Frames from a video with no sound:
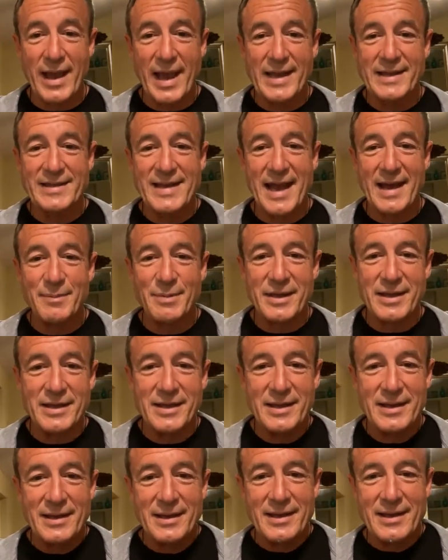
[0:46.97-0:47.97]
Hey,
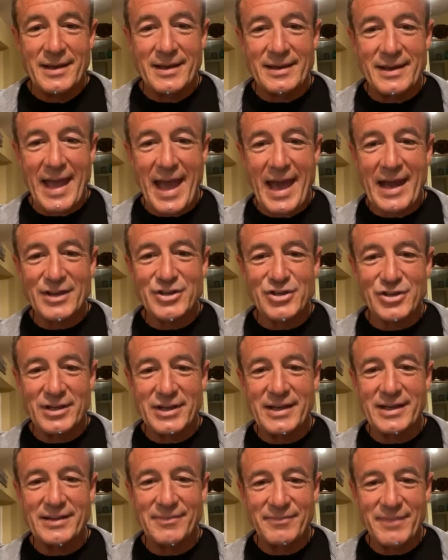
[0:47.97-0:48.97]
Debbie and
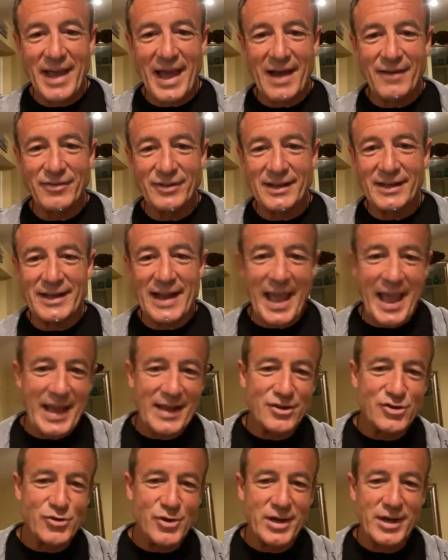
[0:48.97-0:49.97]
Ashley, Evelyn,
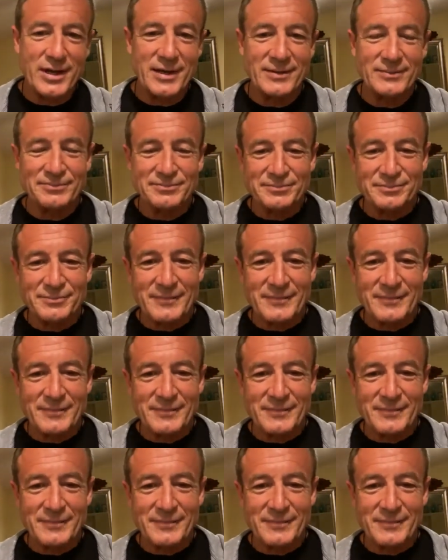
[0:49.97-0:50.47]
Andrea,